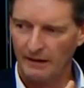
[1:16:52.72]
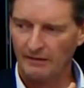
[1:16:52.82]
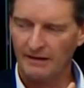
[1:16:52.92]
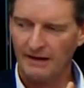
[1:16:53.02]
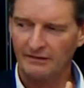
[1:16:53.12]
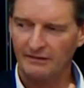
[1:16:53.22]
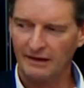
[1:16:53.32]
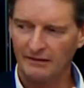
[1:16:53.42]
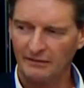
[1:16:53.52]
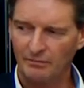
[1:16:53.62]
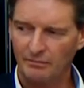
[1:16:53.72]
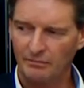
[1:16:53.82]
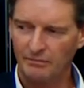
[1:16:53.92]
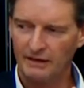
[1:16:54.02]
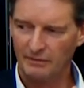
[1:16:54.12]
I think that's a
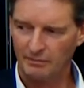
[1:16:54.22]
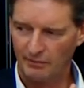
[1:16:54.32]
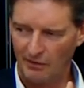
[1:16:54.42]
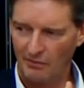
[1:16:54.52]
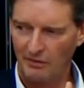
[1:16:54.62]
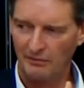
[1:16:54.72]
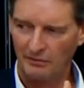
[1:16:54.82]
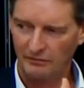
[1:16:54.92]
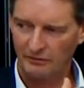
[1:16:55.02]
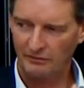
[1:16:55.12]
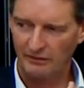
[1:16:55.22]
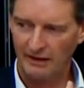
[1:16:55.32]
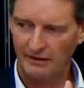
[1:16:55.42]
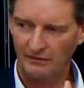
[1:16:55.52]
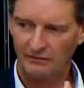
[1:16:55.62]
big problem of
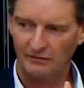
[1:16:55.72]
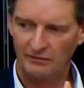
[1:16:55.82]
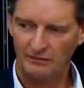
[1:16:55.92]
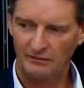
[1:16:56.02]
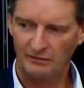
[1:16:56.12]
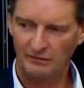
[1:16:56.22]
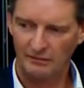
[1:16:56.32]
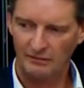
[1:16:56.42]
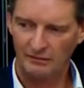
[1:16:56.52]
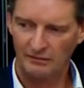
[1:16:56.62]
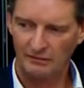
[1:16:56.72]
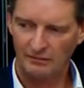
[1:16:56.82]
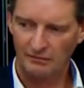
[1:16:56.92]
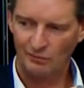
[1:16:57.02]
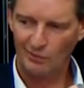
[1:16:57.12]
today's
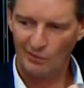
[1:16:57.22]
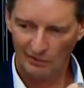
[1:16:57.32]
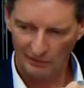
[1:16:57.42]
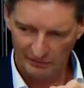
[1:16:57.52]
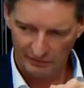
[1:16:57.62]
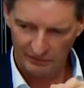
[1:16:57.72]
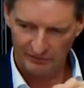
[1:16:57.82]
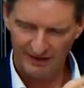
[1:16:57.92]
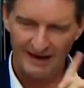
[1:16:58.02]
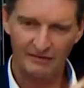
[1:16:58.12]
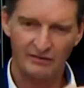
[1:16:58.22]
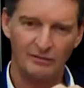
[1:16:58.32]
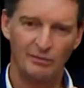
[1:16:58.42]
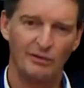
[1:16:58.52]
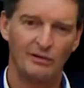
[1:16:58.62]
world,
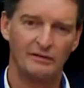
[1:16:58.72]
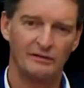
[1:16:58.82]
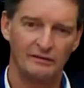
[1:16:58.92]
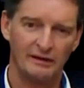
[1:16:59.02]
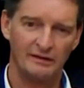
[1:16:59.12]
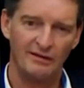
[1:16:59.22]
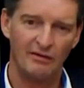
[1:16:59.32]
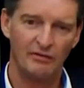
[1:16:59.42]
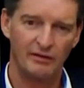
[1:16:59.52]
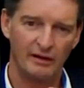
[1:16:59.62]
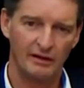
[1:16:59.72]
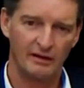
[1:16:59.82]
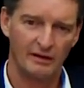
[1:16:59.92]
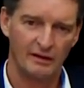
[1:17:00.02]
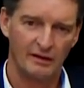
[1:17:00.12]
financial world, is that
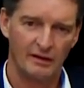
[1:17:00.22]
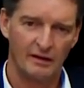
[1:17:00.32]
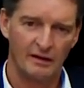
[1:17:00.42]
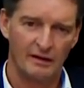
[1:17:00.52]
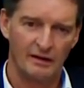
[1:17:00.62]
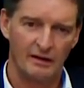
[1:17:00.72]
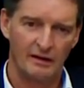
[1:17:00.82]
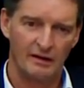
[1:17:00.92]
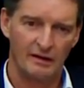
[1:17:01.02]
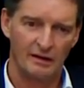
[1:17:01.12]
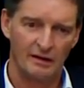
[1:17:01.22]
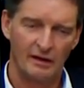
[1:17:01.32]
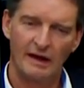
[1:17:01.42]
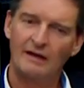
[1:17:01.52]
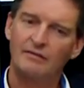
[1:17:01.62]
nothing,
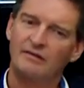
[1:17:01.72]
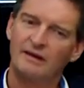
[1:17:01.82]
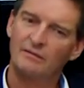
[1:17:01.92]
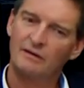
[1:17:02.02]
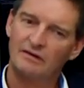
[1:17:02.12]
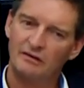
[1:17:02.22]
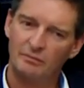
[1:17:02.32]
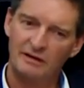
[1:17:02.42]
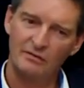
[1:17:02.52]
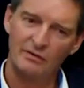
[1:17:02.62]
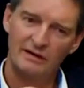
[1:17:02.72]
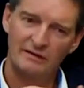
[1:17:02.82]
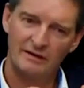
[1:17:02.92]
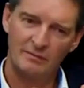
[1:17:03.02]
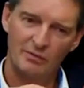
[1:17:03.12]
everything which has been
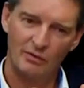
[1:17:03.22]
written in